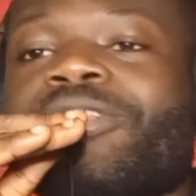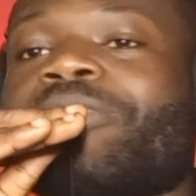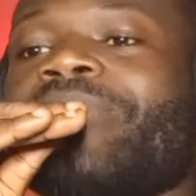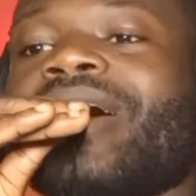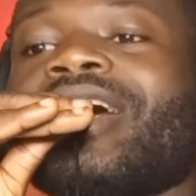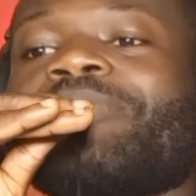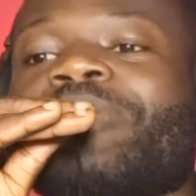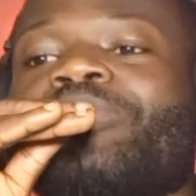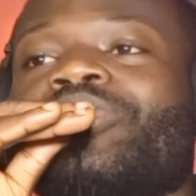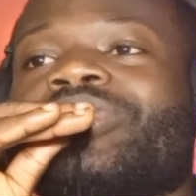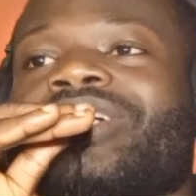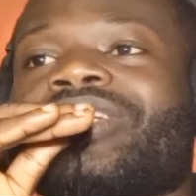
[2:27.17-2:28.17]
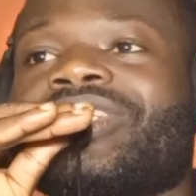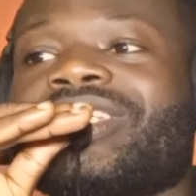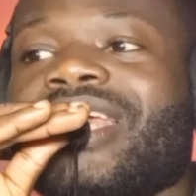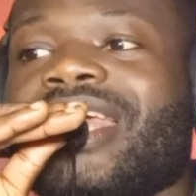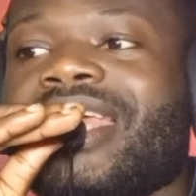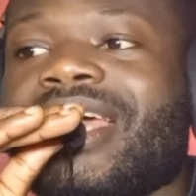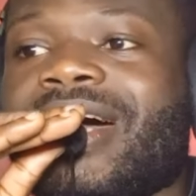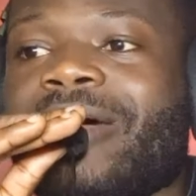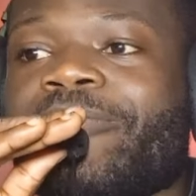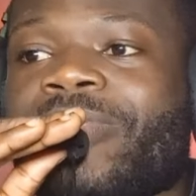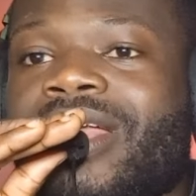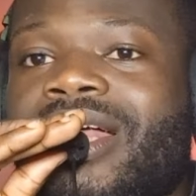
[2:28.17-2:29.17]
for the band. People trying to say
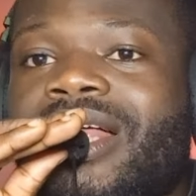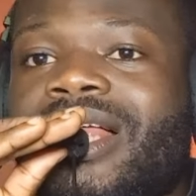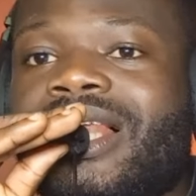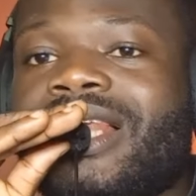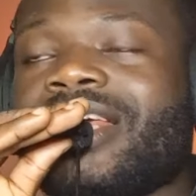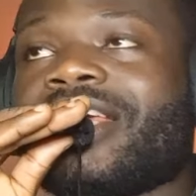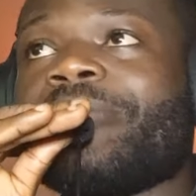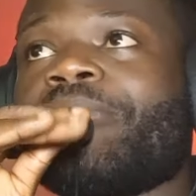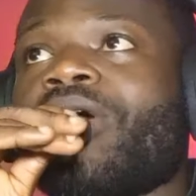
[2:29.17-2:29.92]
Linkin